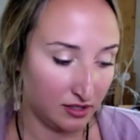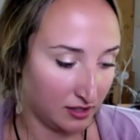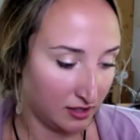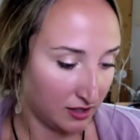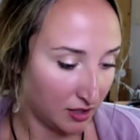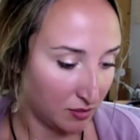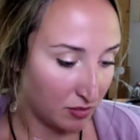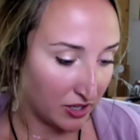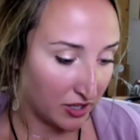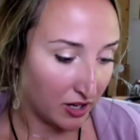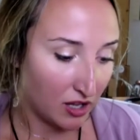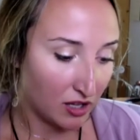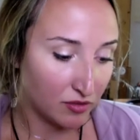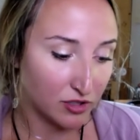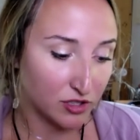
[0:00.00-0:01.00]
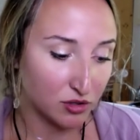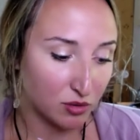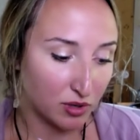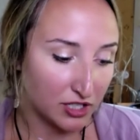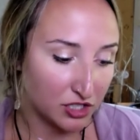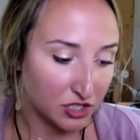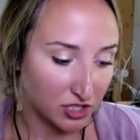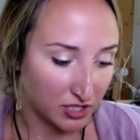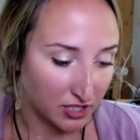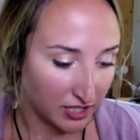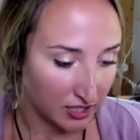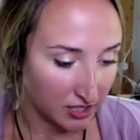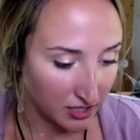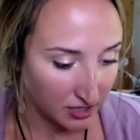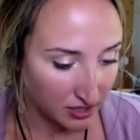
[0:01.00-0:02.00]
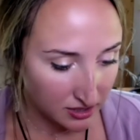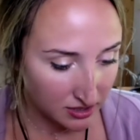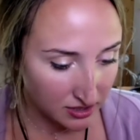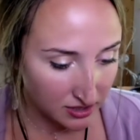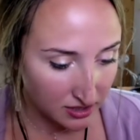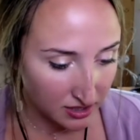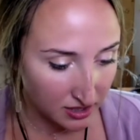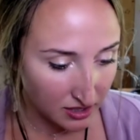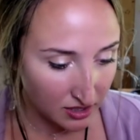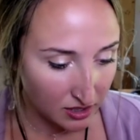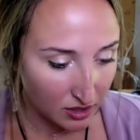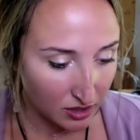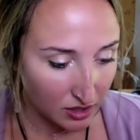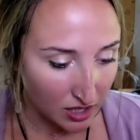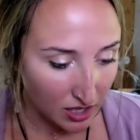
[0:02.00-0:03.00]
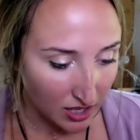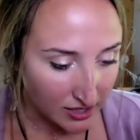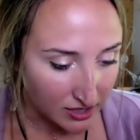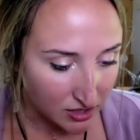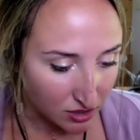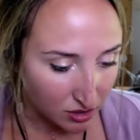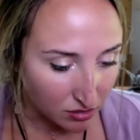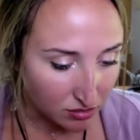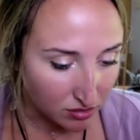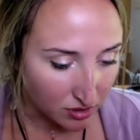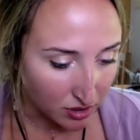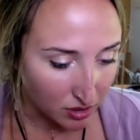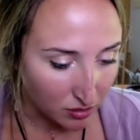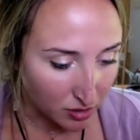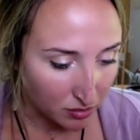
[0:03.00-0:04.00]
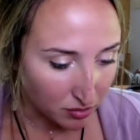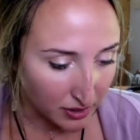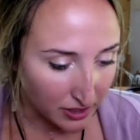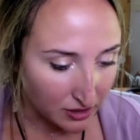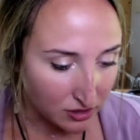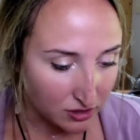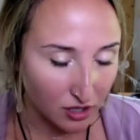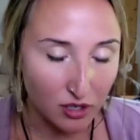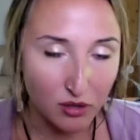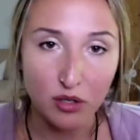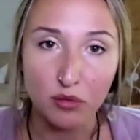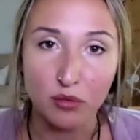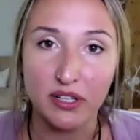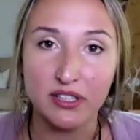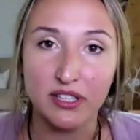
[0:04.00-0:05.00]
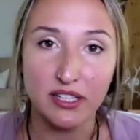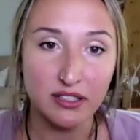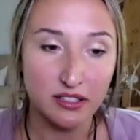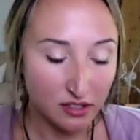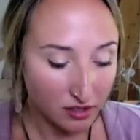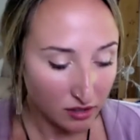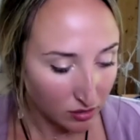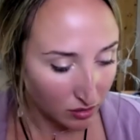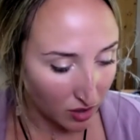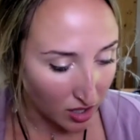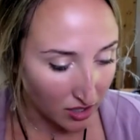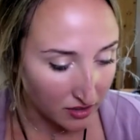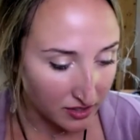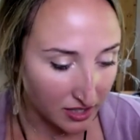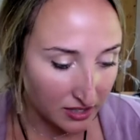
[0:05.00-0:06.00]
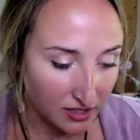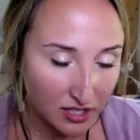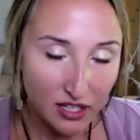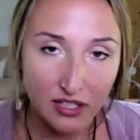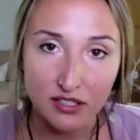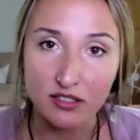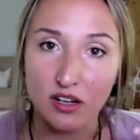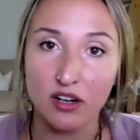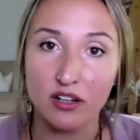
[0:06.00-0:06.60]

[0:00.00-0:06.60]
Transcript: like Mary Oliver's question here is, I don't know where prayers go or what they do. Are they this?